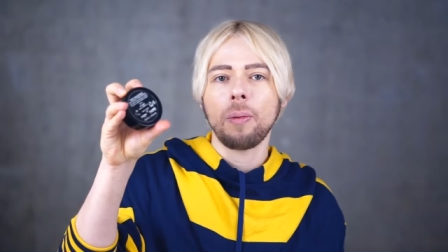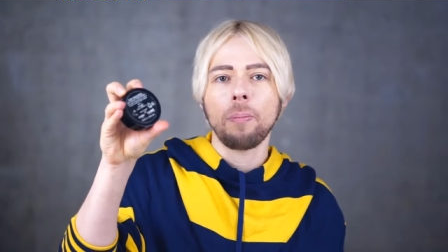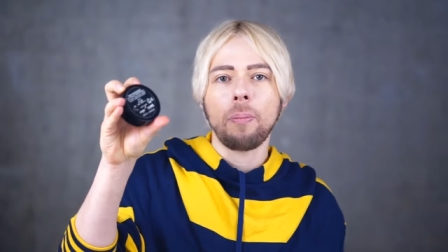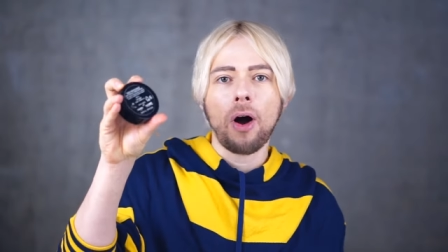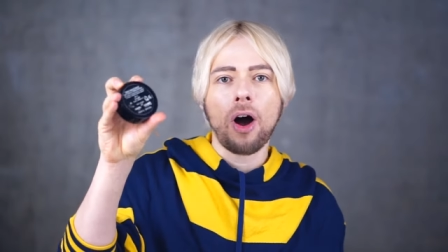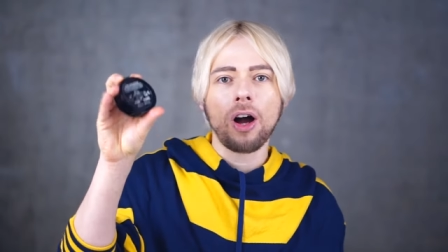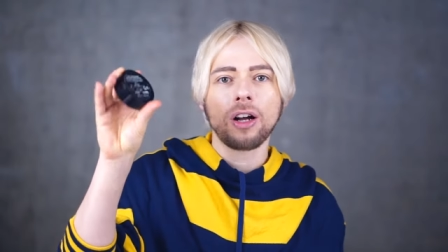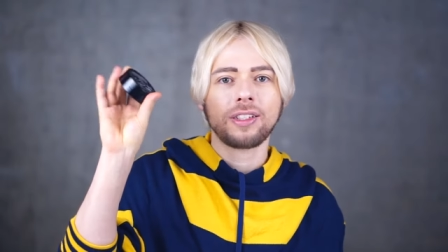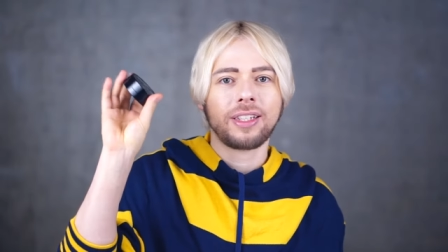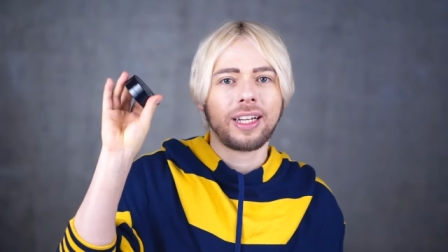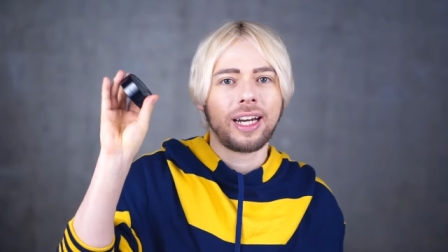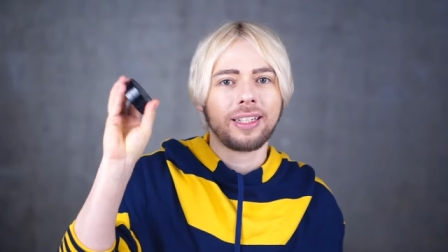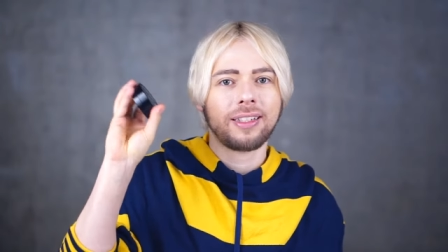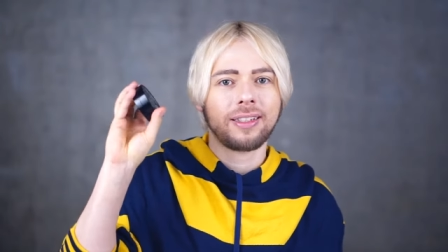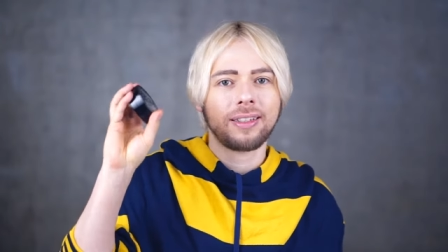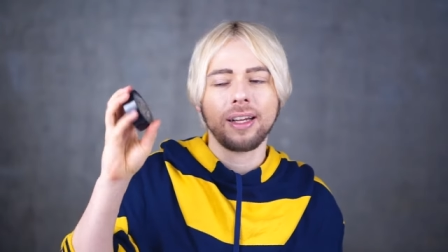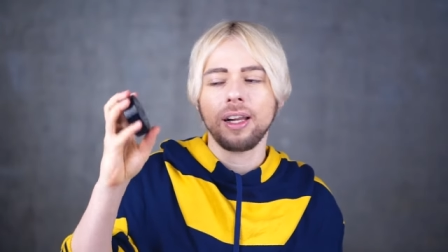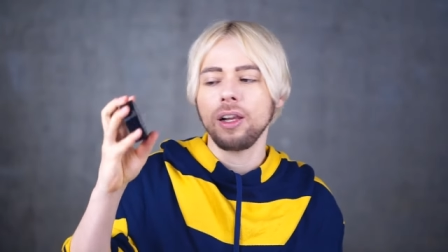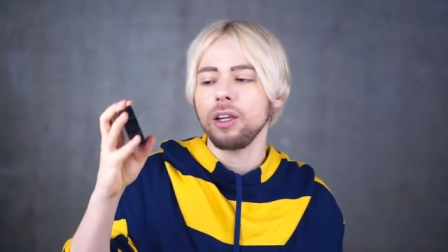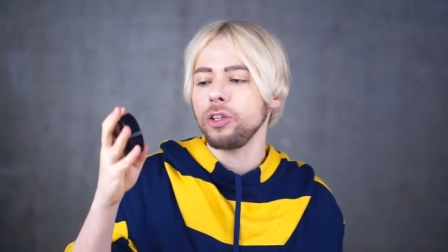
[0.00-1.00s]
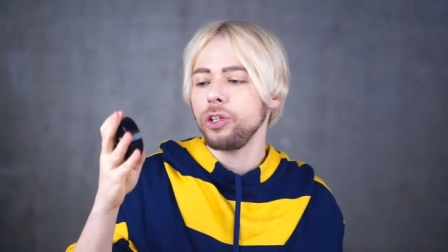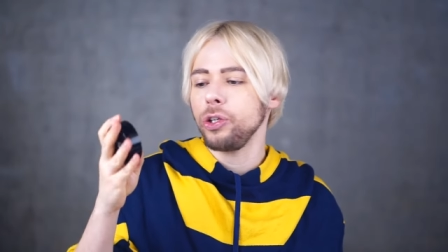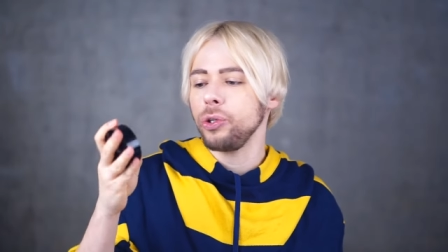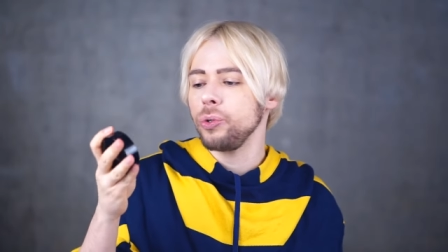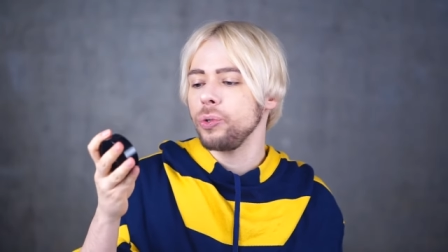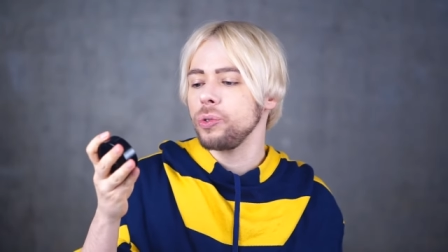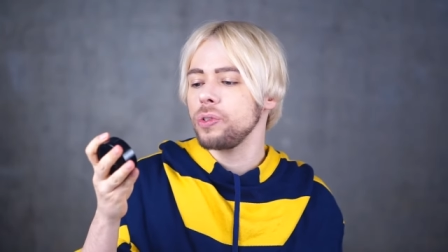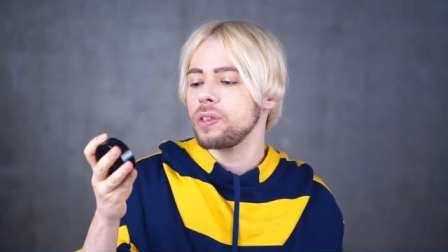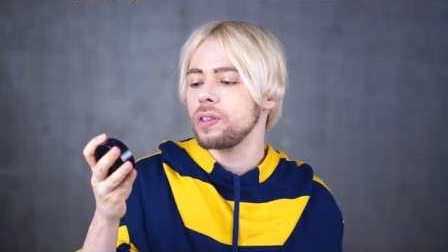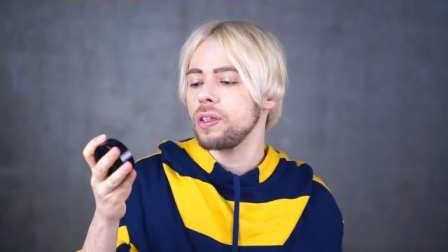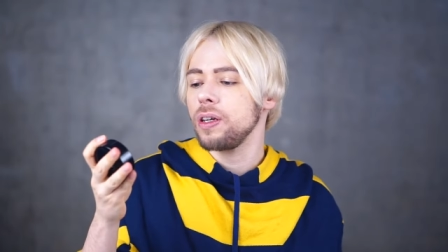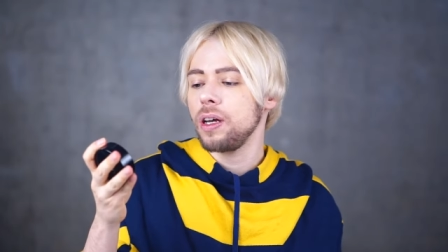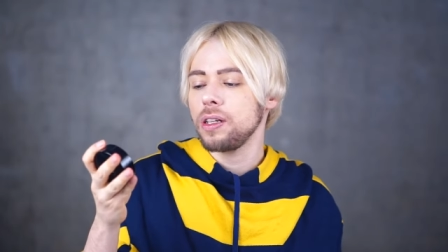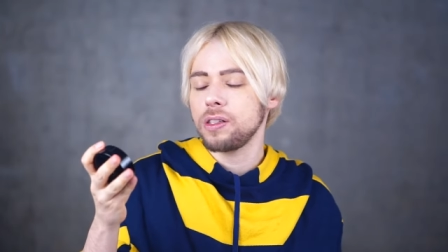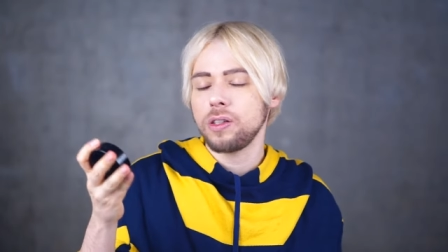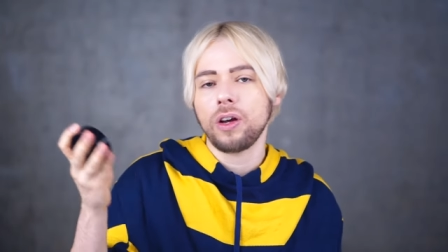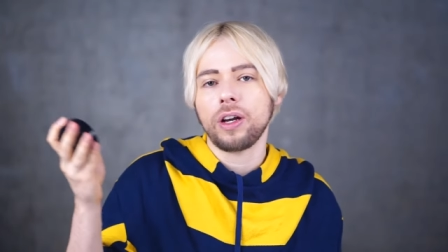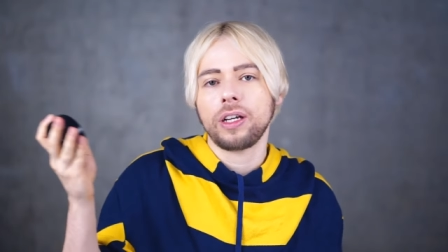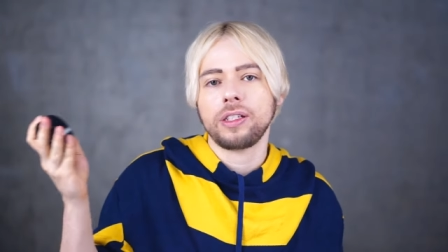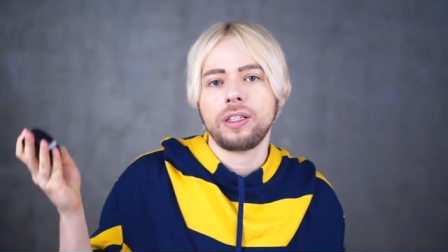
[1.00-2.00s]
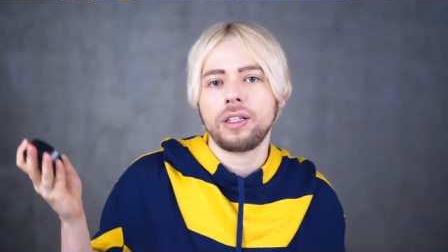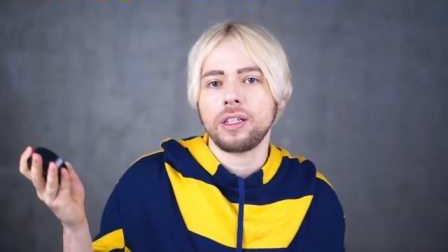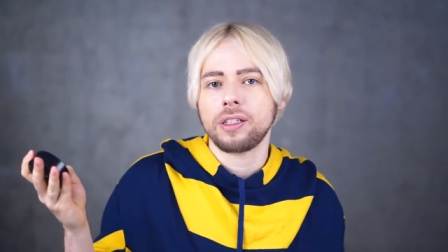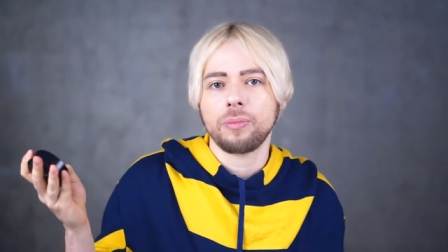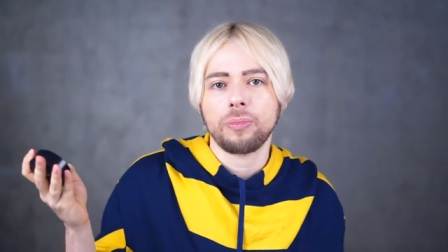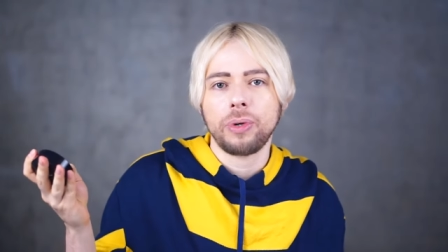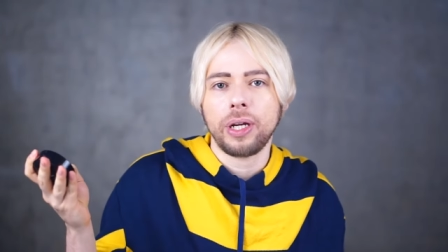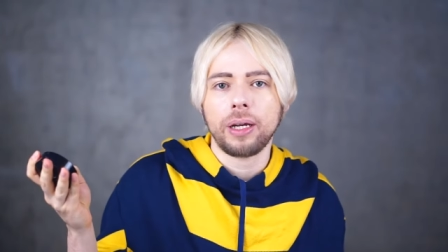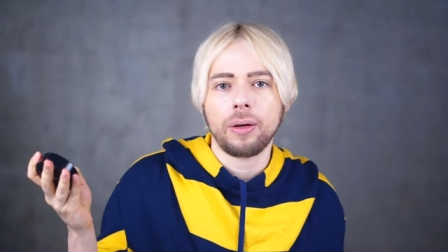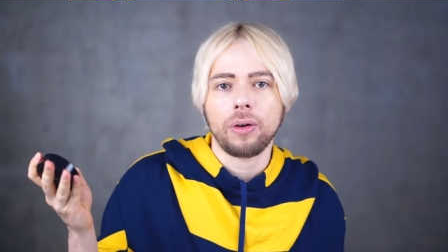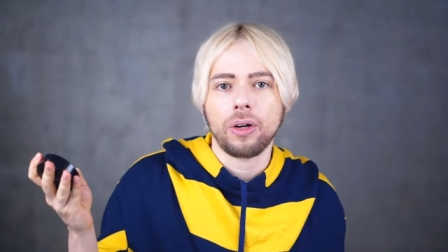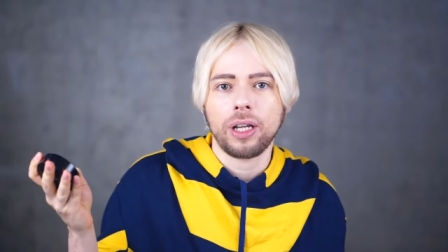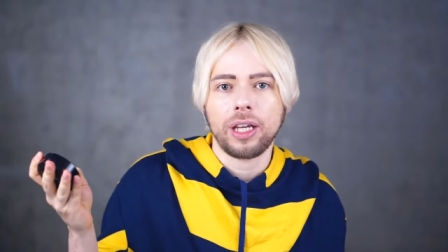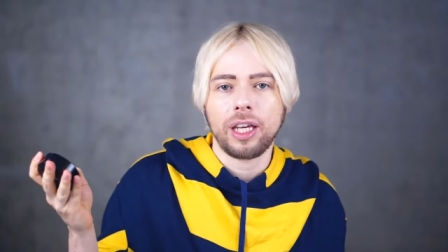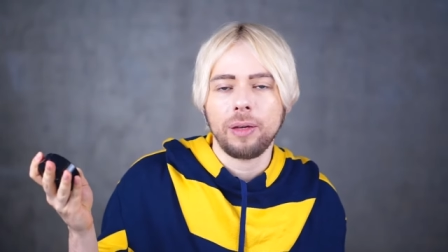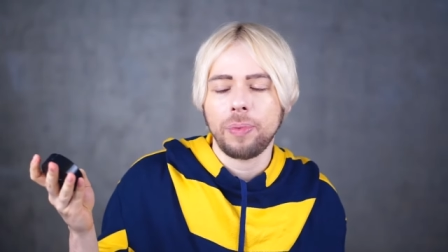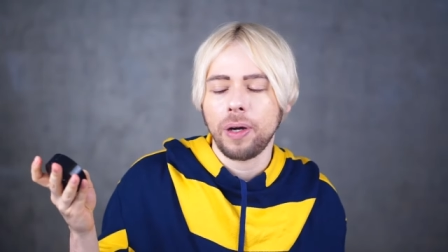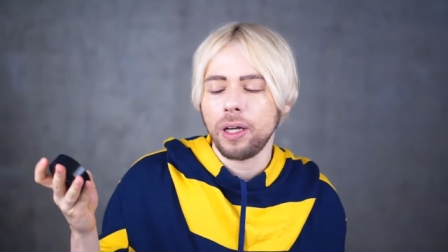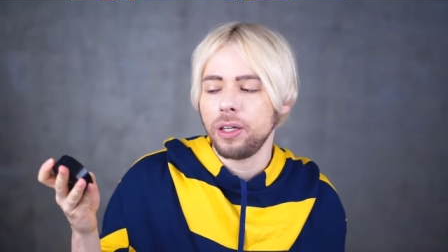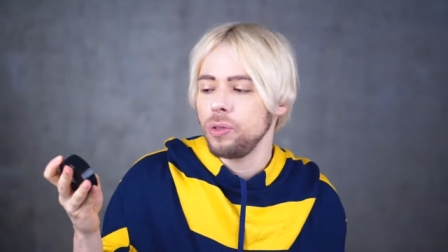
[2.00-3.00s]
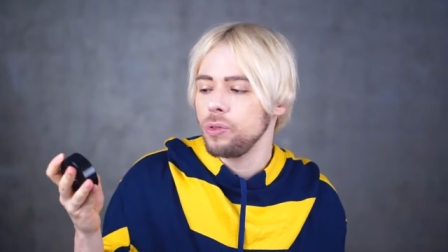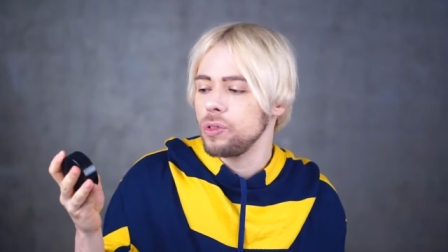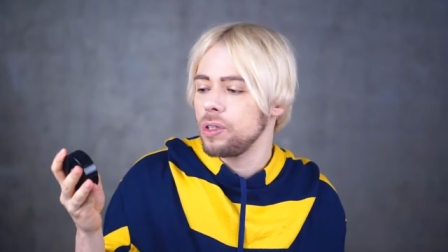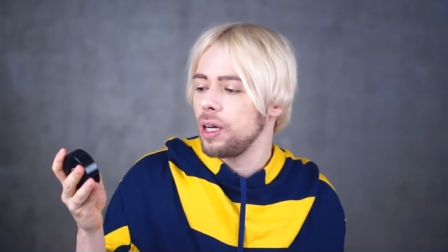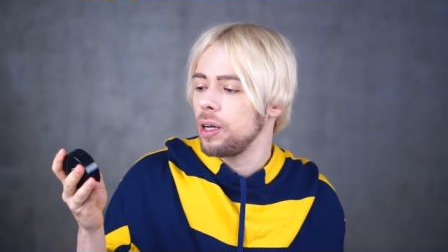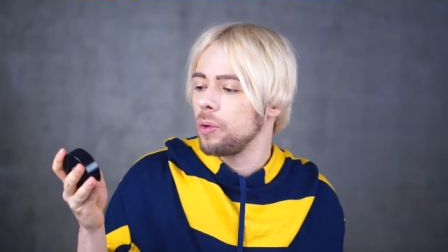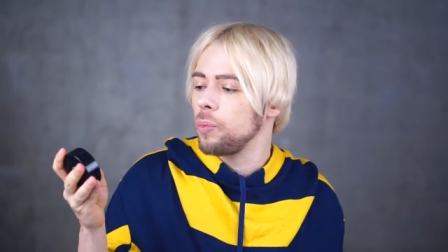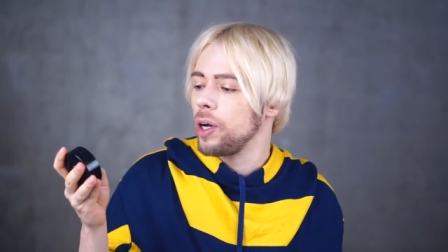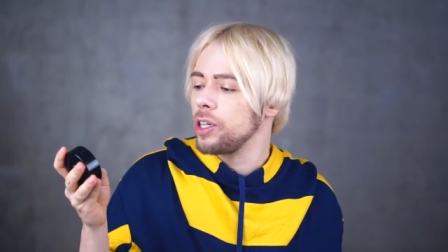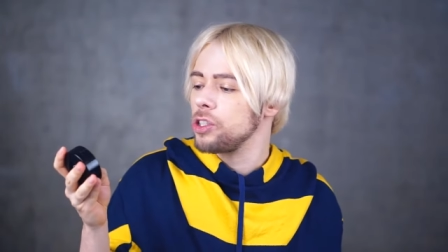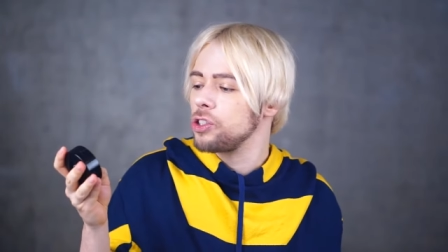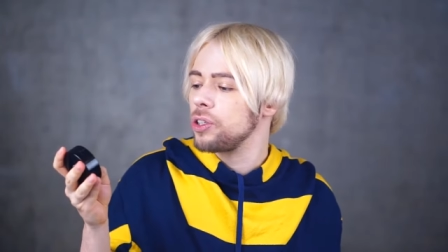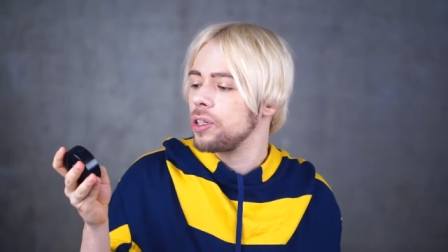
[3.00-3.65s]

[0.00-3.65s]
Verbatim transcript: box that I still use, as long as it doesn't break, I'm going to keep on using it. Why